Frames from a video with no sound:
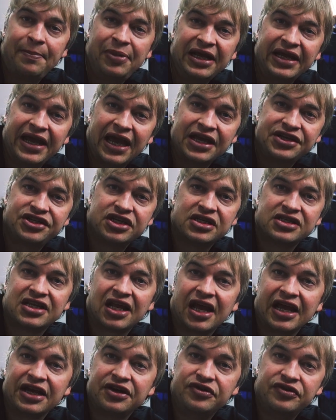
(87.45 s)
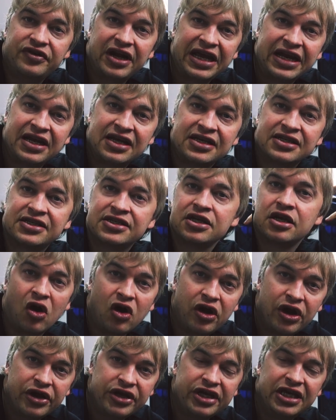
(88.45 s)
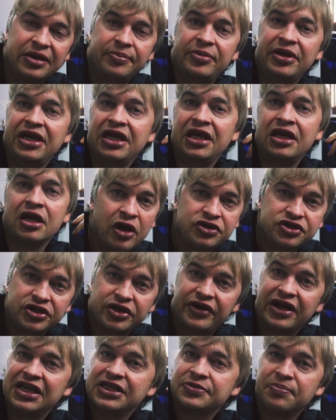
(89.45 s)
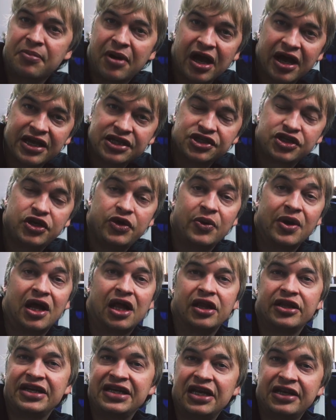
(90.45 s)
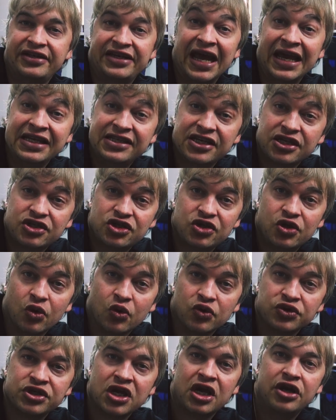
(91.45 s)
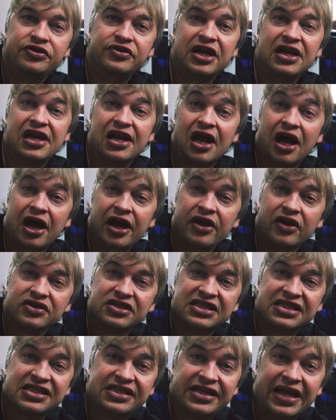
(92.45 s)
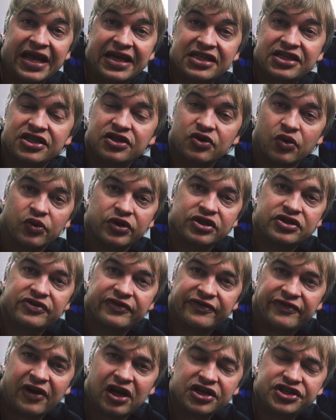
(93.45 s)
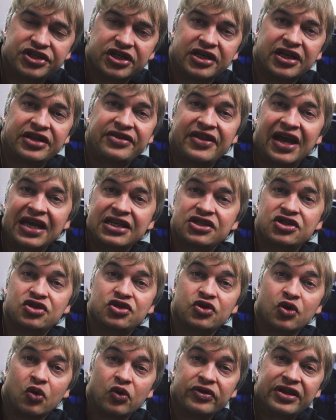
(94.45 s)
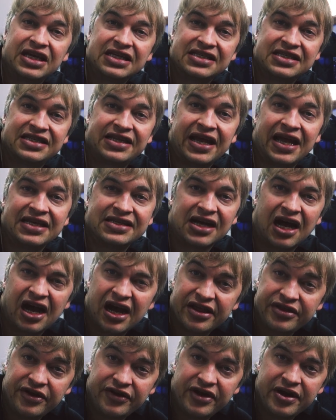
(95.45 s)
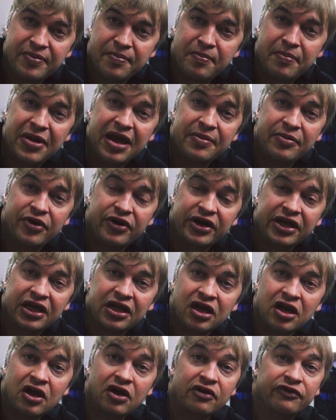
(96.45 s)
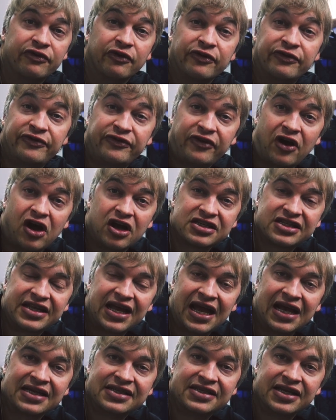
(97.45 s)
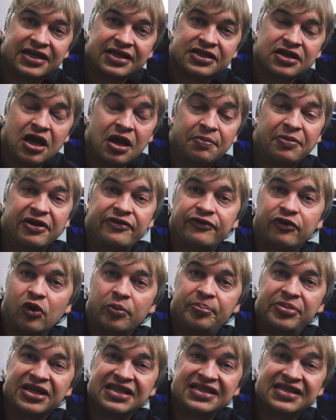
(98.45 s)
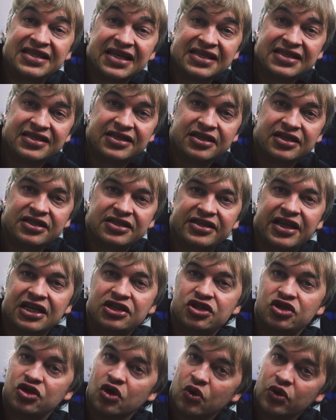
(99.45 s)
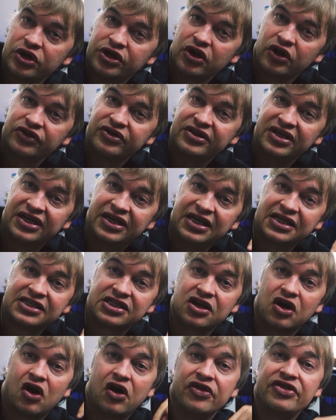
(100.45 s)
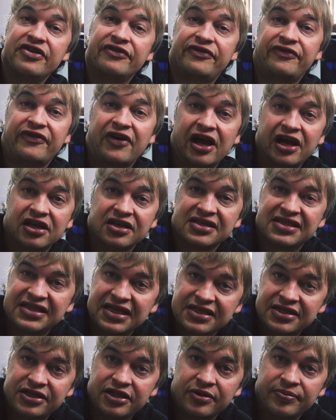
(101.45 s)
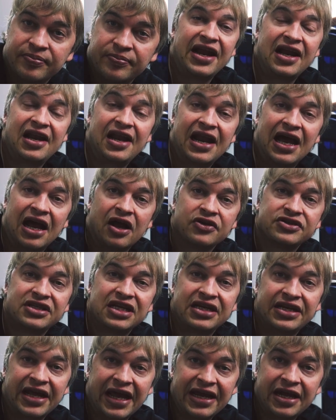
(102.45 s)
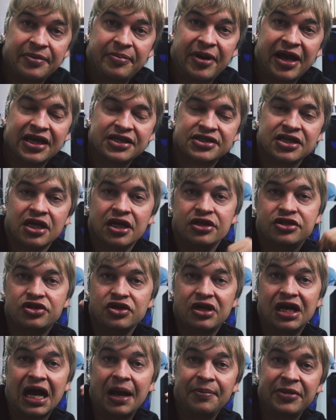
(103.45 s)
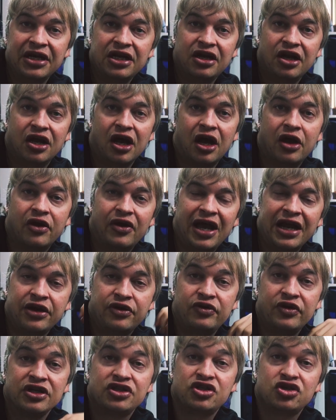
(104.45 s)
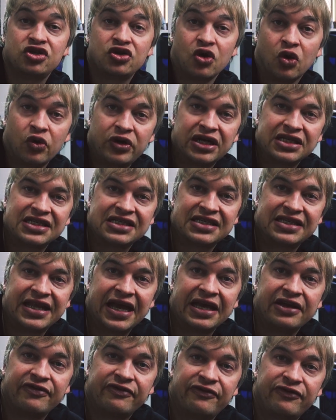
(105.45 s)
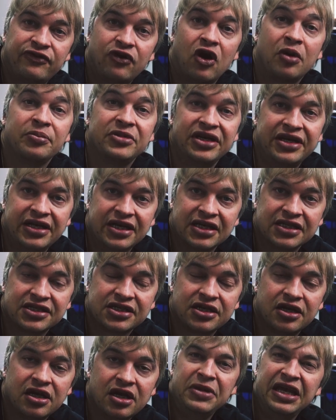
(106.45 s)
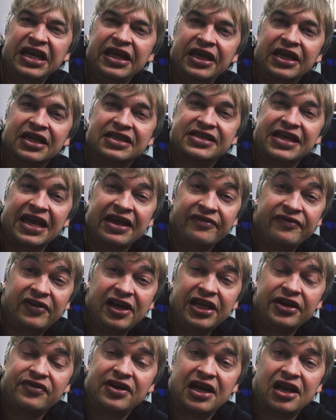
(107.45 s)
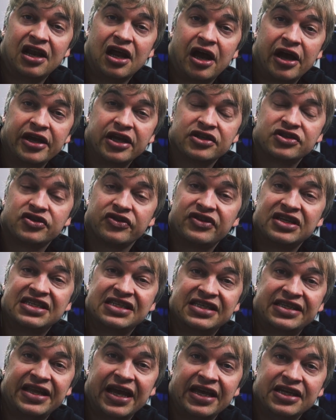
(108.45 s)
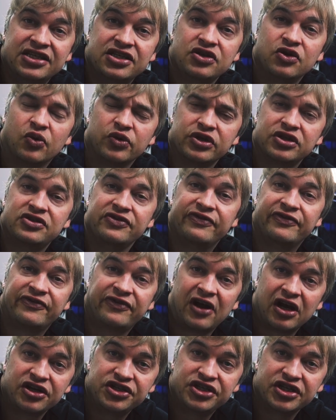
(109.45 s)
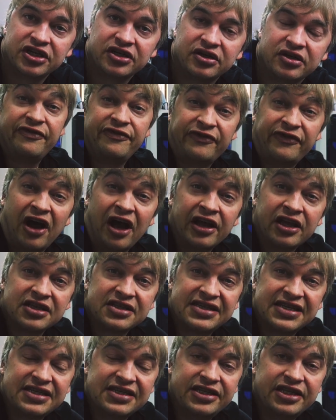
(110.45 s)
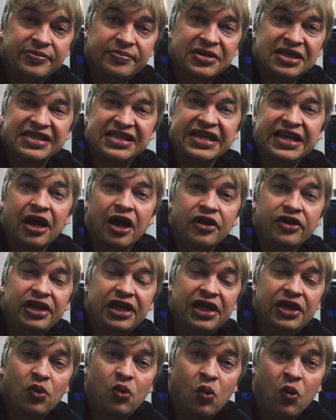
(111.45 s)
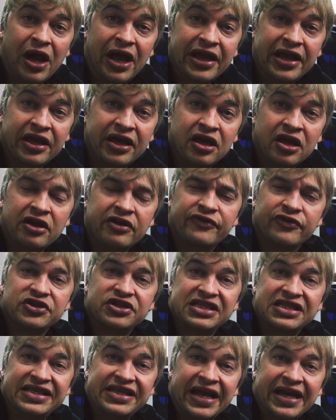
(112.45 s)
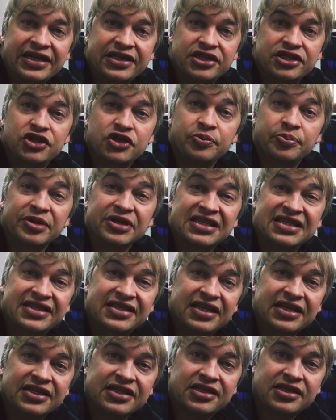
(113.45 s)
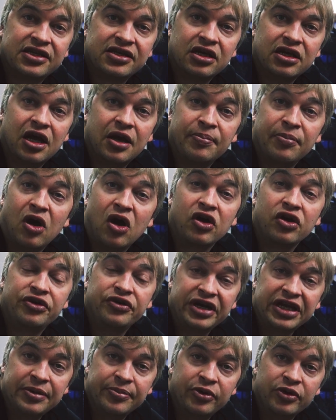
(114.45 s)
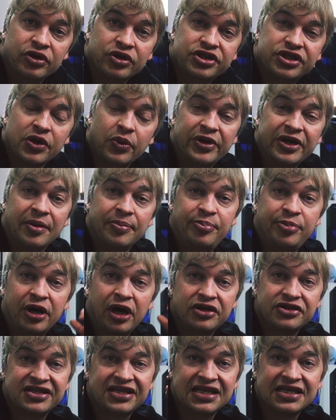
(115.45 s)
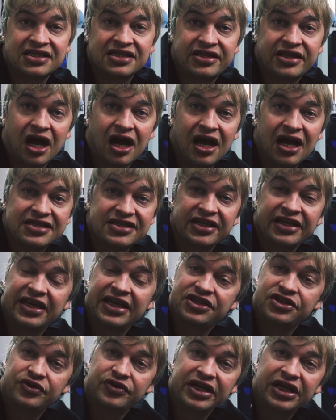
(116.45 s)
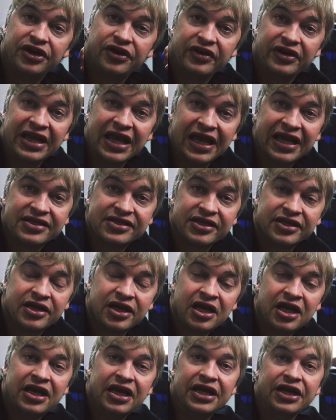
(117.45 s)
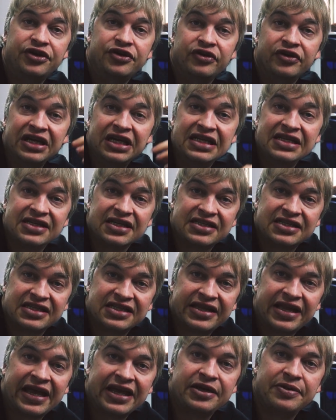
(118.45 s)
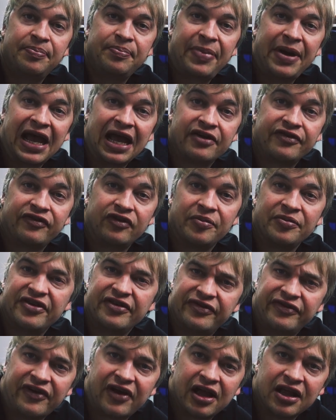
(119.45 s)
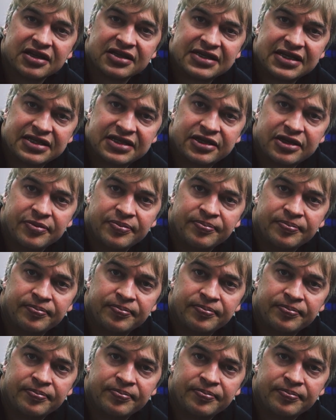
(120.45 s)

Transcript: Applications like Redis, MongoDB, Postgres, MySQL, and data stores rely on states in order to function, and they store their states either in memory for fast access, but for persistence, they store it on disk on the file system. That allows the database to come and go and restore its state from disk, meaning it's heavily reliant on the states in order to function. The file system is the only way for state to persist among reboots. So when a process dies and gets recreated, it reads its state back from the file system.